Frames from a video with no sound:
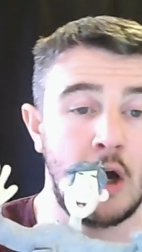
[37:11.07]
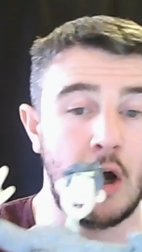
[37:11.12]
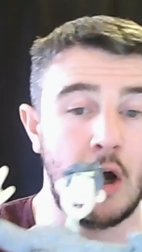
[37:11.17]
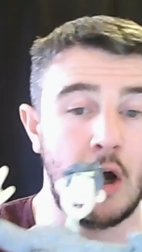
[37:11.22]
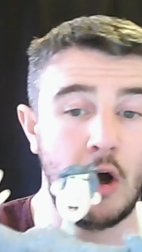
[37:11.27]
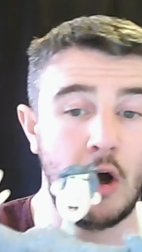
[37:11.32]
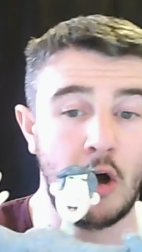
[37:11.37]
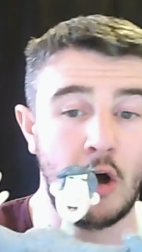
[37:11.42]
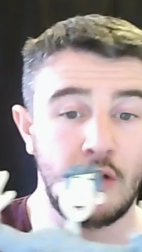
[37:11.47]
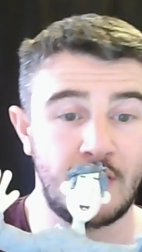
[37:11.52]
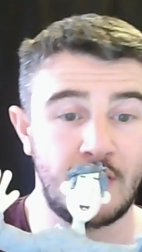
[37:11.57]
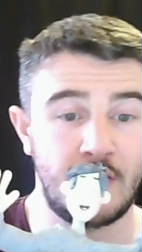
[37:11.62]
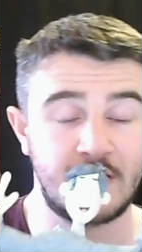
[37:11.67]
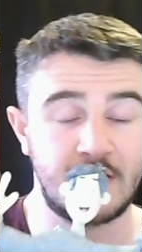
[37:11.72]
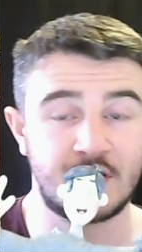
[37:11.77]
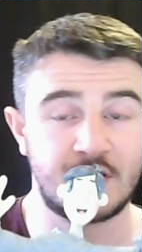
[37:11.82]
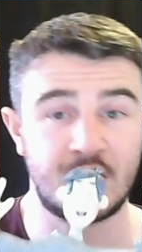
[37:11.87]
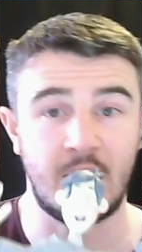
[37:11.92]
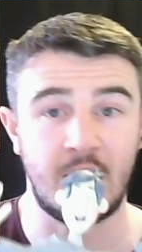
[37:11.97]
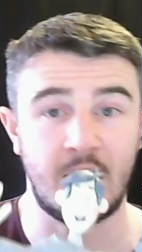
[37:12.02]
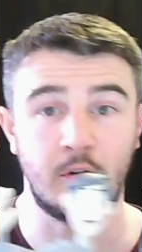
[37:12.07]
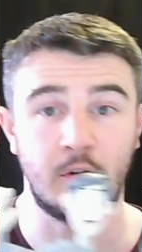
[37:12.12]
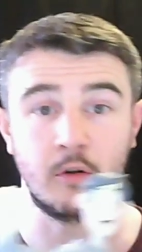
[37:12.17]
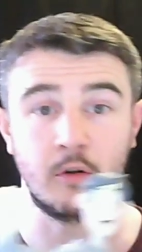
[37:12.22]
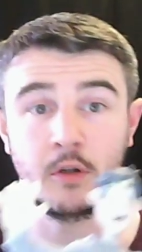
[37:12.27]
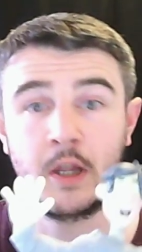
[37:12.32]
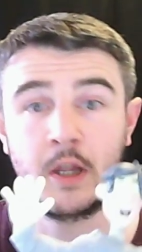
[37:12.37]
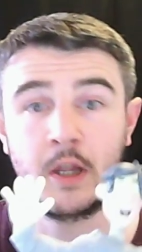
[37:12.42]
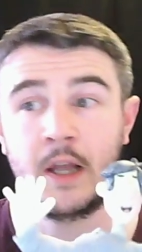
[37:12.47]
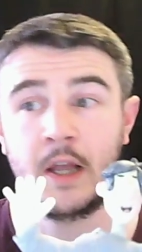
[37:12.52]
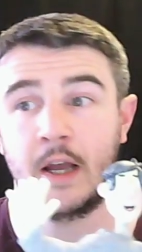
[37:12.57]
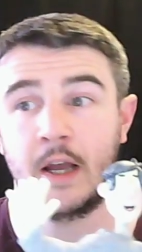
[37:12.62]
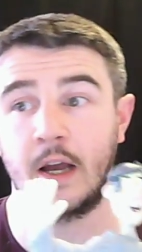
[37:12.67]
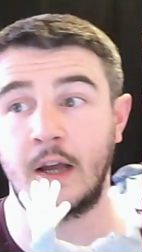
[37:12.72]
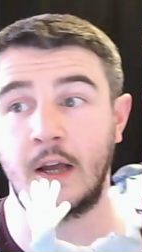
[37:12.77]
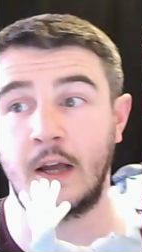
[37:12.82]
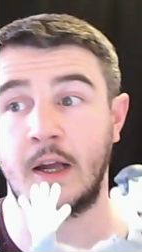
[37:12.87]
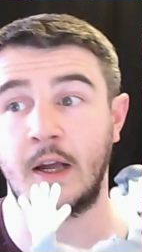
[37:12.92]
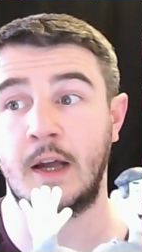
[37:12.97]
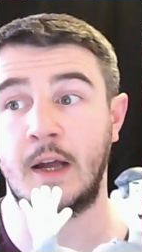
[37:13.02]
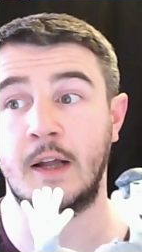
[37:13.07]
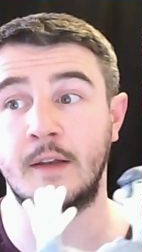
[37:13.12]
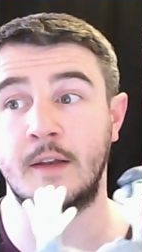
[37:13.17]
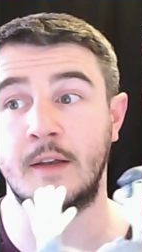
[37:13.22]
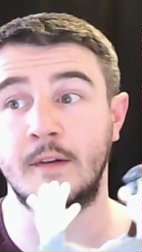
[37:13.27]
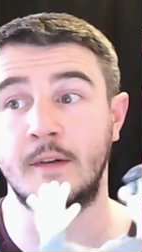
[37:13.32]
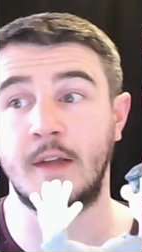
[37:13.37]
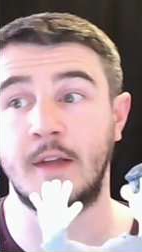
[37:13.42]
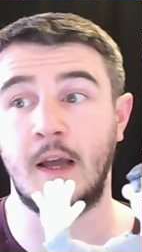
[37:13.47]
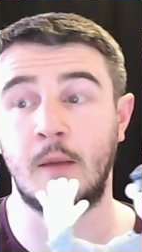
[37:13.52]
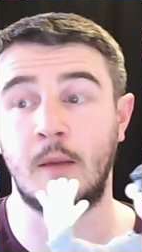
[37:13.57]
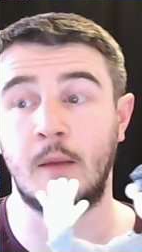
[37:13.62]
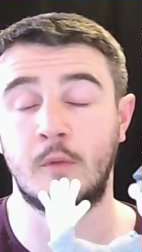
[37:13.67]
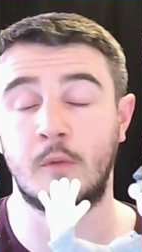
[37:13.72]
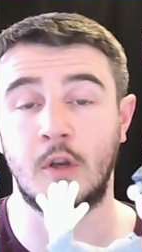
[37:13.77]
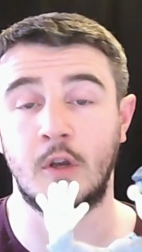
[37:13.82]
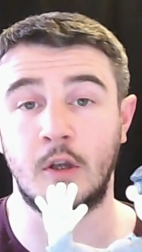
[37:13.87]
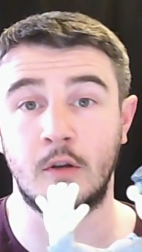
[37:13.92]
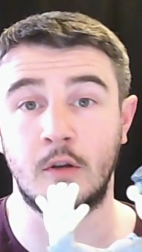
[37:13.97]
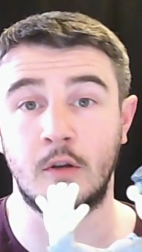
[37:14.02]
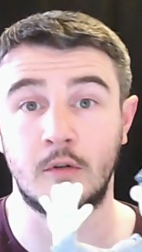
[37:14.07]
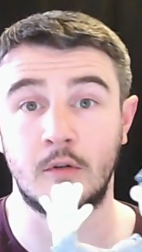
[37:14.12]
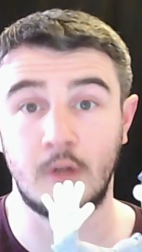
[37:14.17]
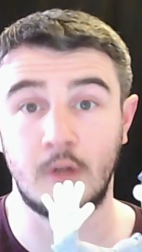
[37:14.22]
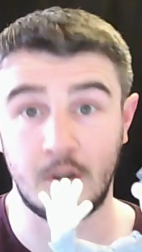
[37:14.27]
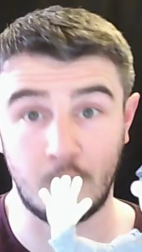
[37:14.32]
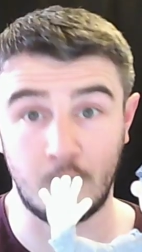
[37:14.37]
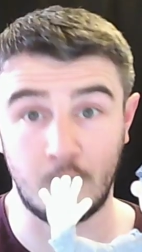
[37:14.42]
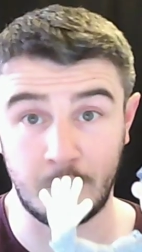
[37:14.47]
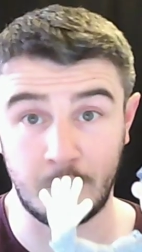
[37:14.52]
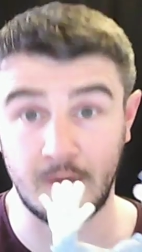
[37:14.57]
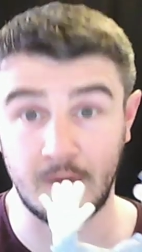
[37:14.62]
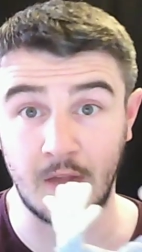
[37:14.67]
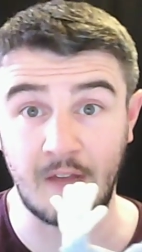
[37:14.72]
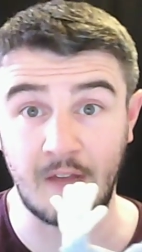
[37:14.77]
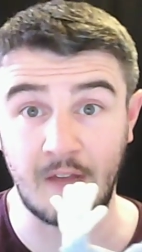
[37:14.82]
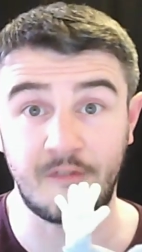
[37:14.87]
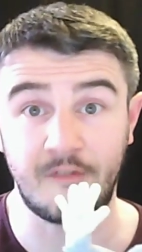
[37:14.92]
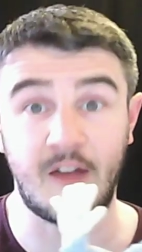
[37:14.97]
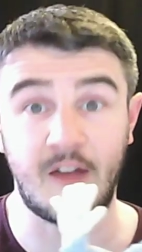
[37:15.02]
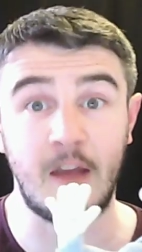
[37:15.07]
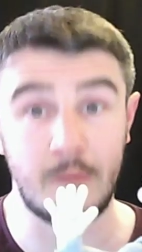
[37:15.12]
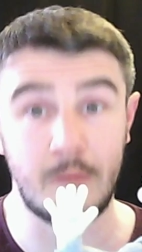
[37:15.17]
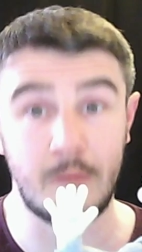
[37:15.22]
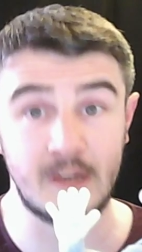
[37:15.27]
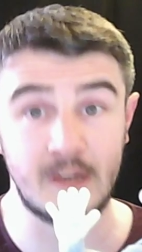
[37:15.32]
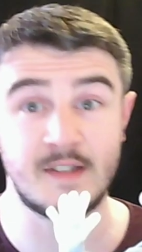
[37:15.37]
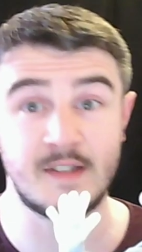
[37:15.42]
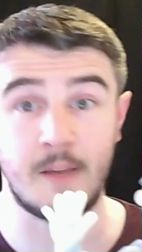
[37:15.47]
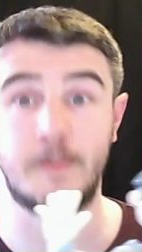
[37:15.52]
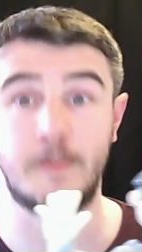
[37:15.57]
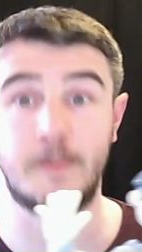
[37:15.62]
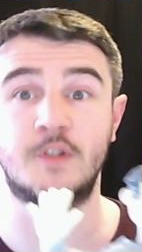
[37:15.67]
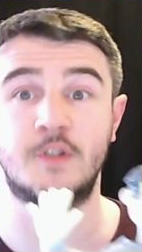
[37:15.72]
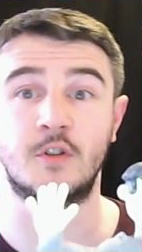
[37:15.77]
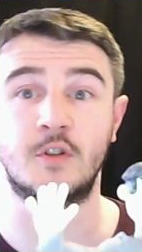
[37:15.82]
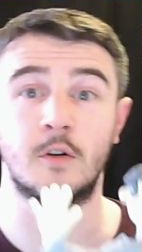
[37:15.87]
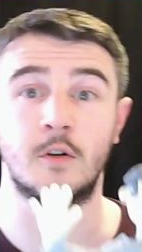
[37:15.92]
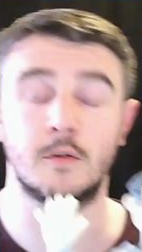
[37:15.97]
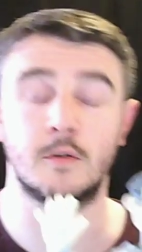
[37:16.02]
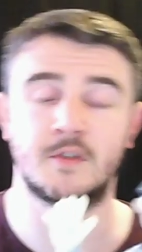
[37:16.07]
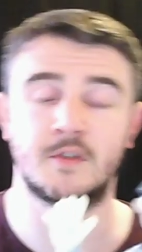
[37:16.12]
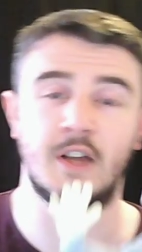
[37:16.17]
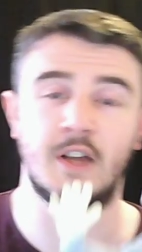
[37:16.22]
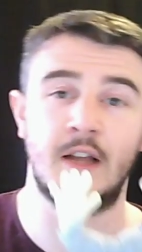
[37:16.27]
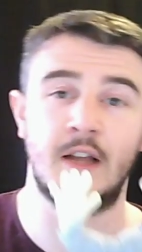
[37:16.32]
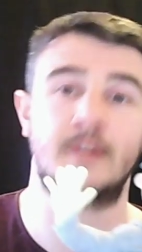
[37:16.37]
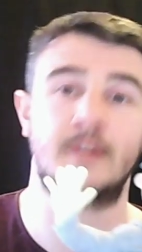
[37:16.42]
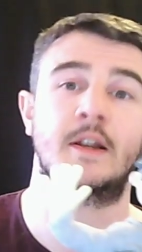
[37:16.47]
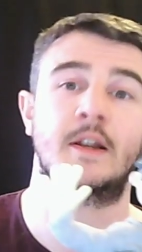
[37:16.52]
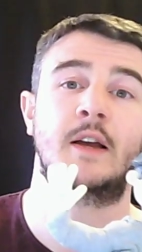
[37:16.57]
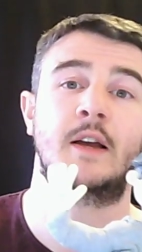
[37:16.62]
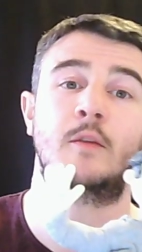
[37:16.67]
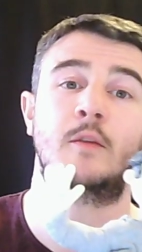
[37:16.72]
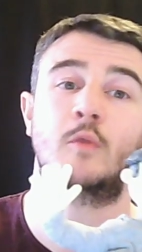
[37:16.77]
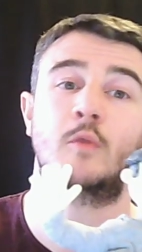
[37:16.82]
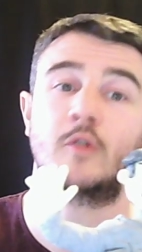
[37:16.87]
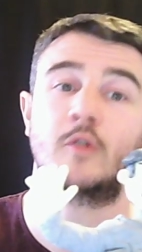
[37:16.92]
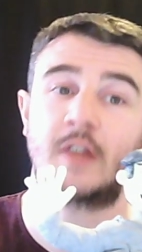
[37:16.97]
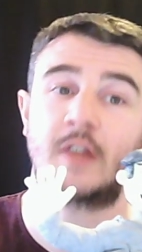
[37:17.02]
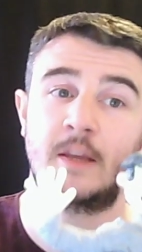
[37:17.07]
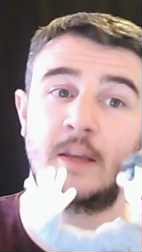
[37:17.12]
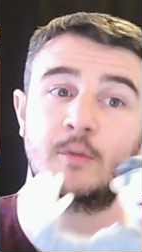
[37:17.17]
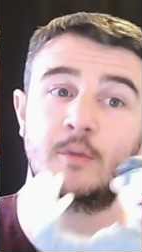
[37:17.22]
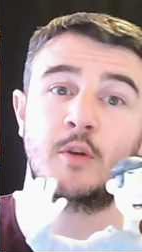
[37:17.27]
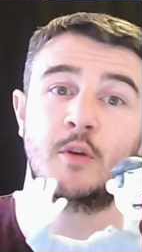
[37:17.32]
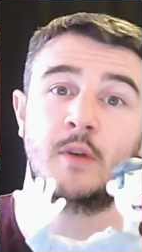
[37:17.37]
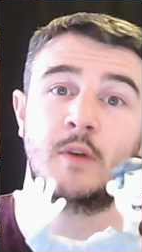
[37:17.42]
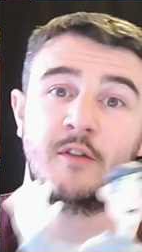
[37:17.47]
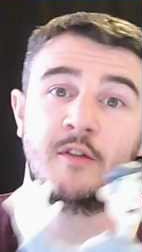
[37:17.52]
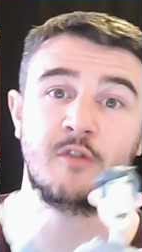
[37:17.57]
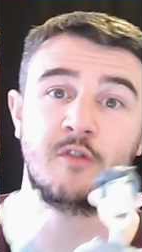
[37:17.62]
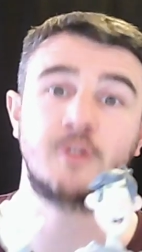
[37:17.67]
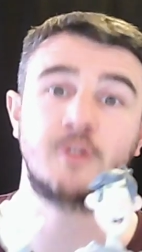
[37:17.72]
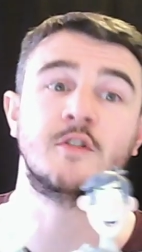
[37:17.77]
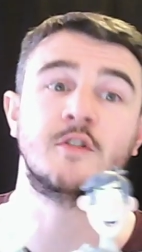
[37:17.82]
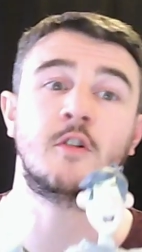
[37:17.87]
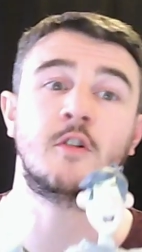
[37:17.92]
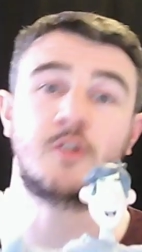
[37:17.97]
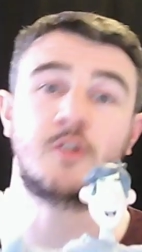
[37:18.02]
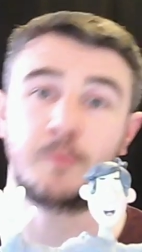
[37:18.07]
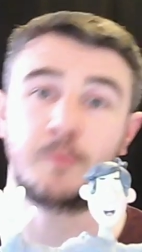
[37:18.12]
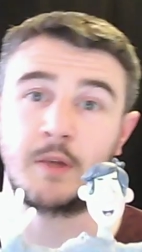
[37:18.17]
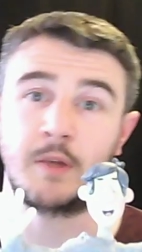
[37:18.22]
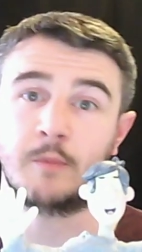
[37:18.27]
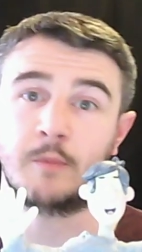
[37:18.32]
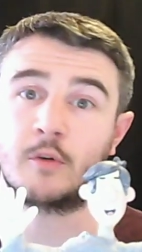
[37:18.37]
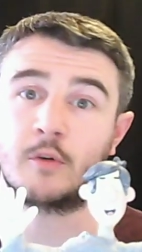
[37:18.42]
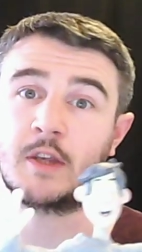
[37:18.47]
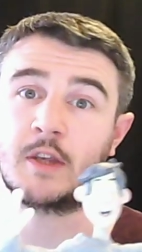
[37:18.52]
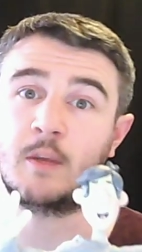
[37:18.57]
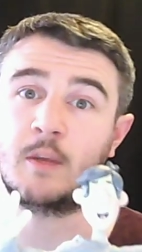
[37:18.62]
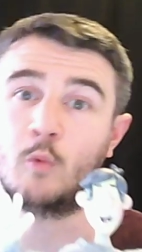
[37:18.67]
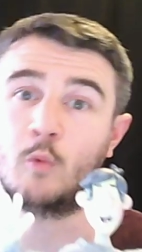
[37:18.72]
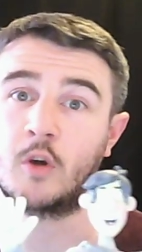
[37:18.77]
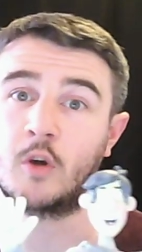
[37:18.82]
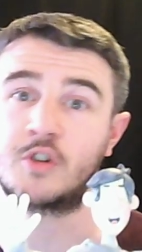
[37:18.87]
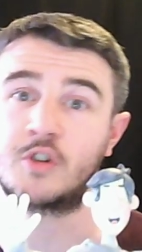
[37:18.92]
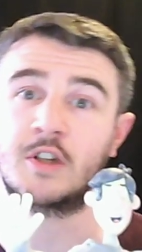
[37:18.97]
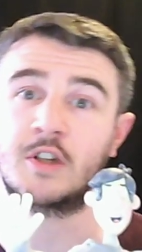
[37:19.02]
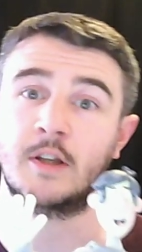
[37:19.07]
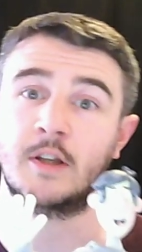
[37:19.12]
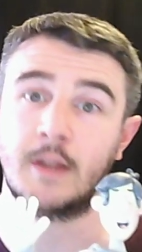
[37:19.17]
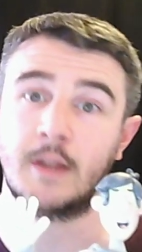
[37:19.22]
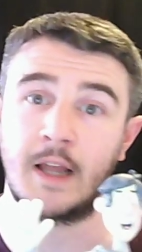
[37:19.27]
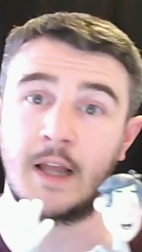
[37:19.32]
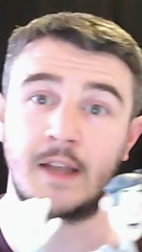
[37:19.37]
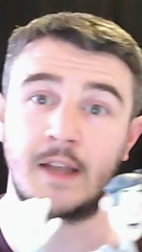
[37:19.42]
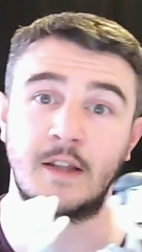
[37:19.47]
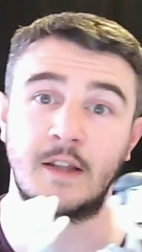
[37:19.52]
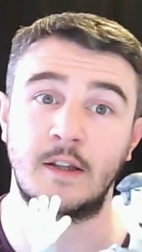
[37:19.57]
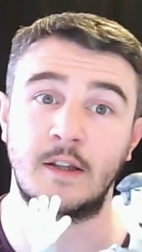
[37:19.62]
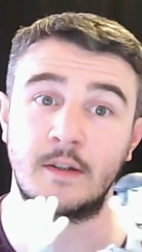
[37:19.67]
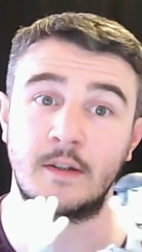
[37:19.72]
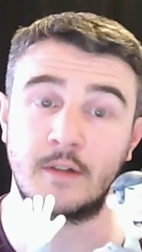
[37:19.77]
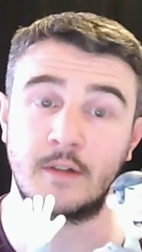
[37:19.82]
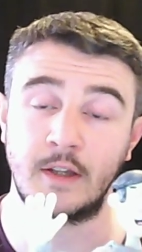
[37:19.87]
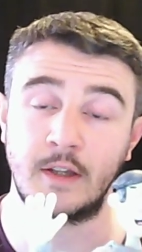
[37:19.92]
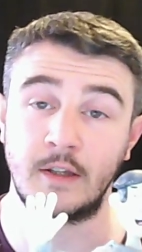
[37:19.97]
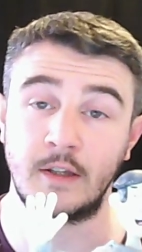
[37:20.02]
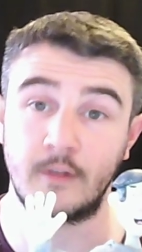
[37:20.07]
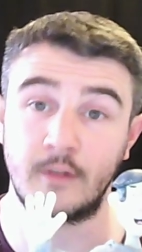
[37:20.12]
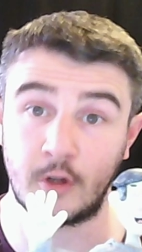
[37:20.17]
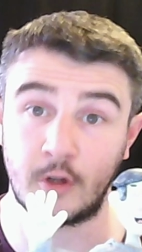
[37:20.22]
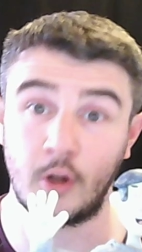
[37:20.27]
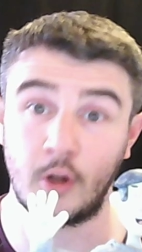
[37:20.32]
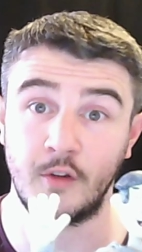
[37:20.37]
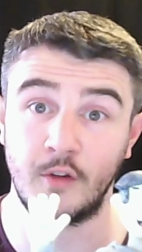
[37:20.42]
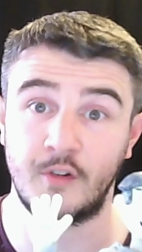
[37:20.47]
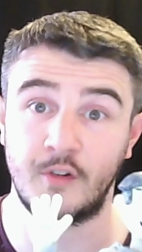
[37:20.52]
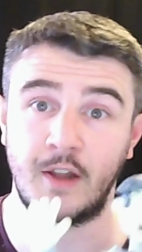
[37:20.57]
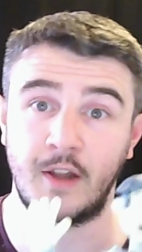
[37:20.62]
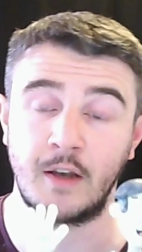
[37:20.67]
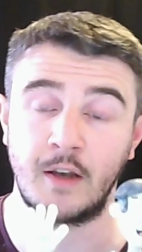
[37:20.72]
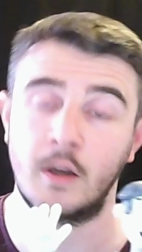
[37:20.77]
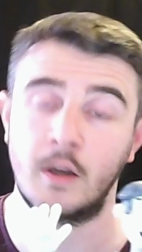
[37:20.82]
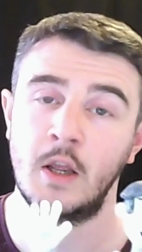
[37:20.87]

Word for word: on this channel and I'm gonna it'll be like five minute episodes and I will keep doing it for as long as people keep watching and liking the the content